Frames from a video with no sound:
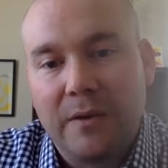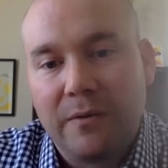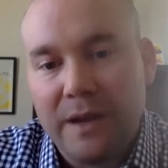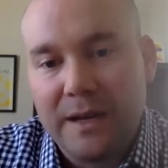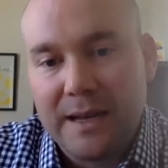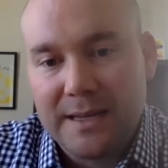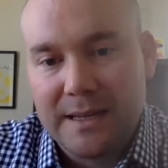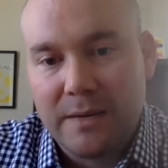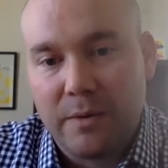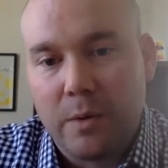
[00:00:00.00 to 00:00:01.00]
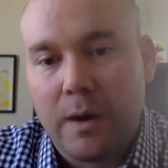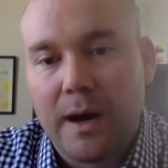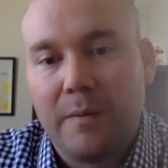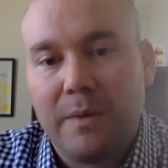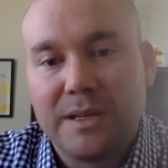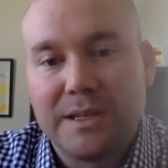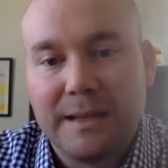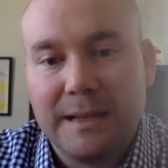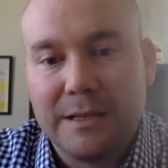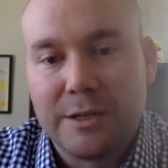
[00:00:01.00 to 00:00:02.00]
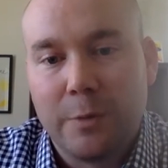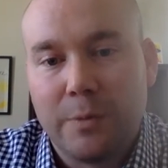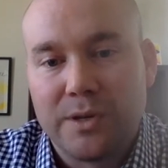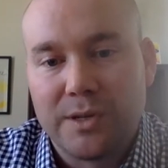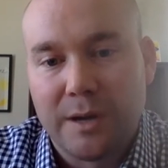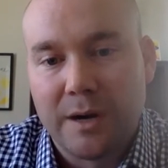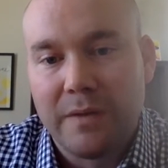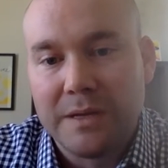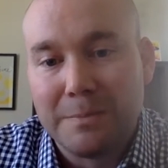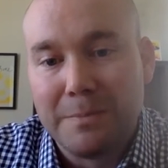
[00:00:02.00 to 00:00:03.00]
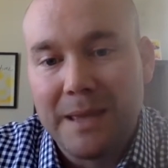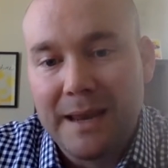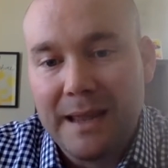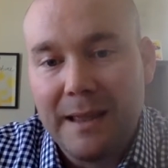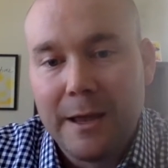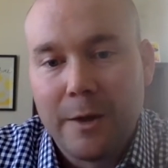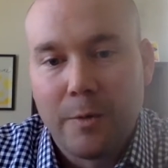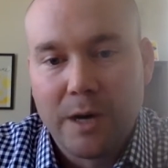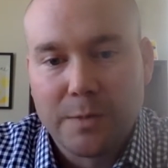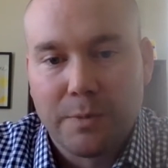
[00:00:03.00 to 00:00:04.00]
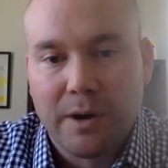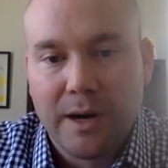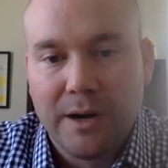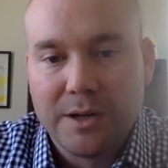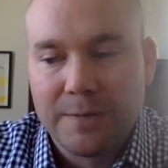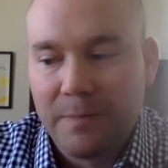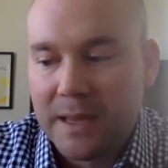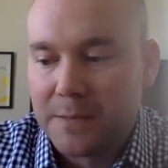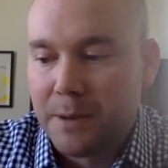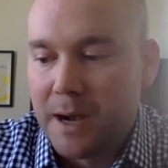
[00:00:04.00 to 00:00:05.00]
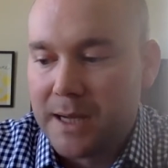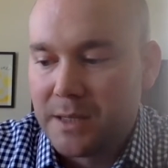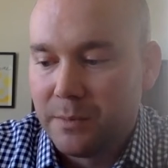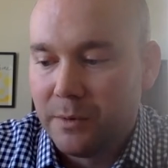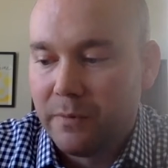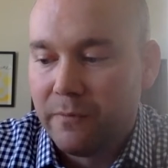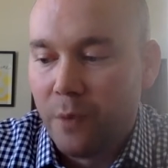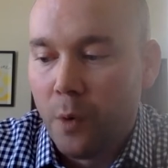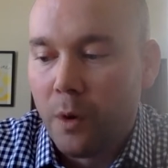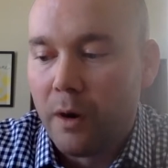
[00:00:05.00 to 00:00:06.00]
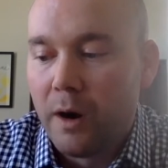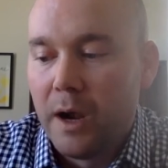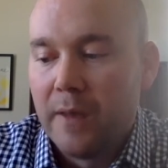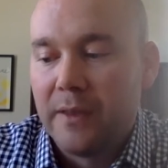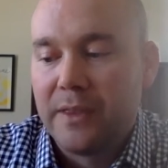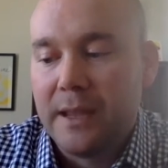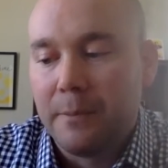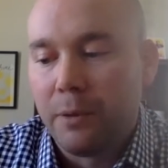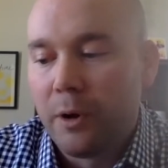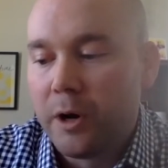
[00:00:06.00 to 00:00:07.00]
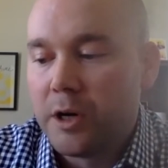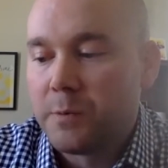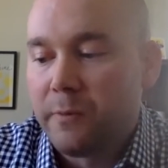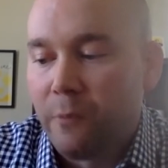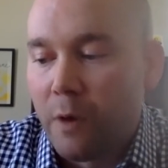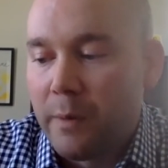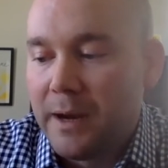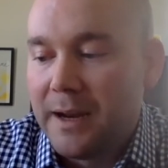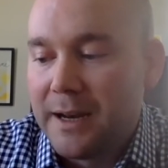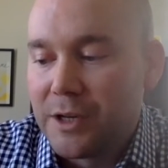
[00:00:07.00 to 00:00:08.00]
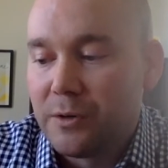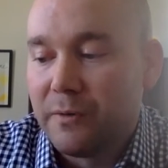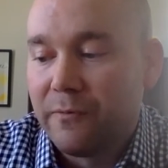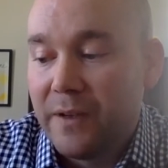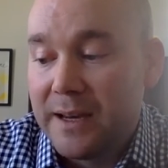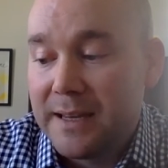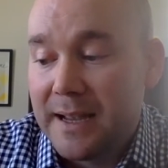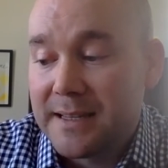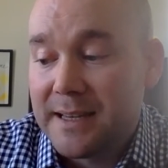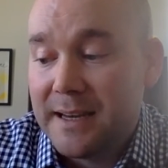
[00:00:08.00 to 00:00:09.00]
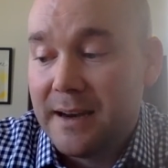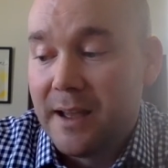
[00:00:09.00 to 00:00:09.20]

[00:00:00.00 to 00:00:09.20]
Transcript: fit testing requirements is to preserve as many respirators as possible. Four, that the employer is performing initial fit testing